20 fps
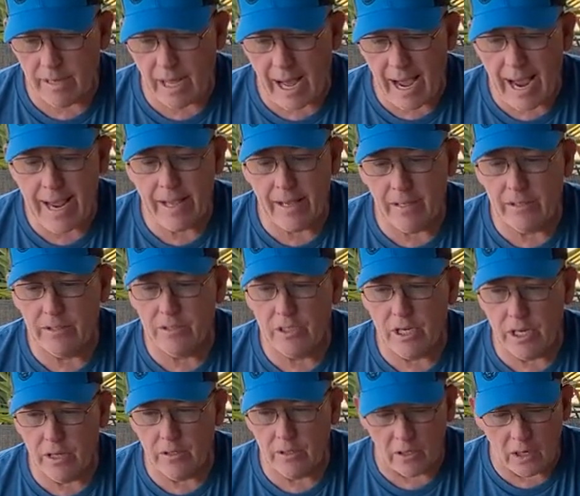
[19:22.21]
I
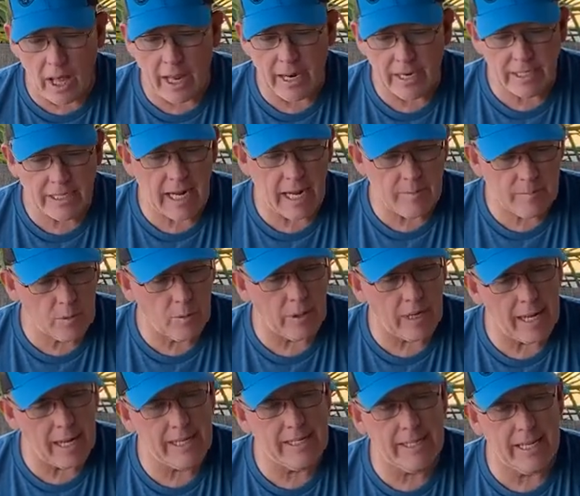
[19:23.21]
a lot of times
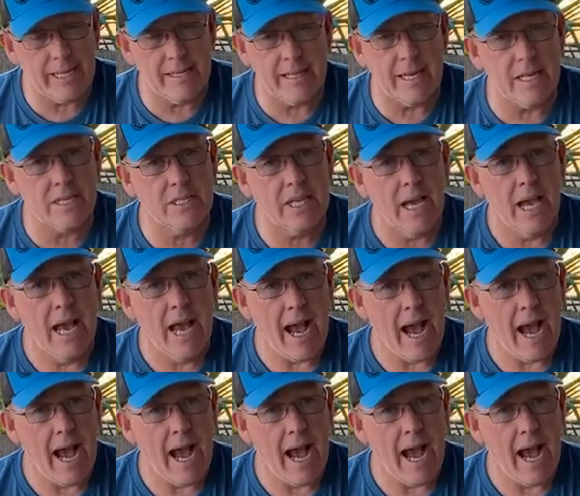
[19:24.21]
when I did this,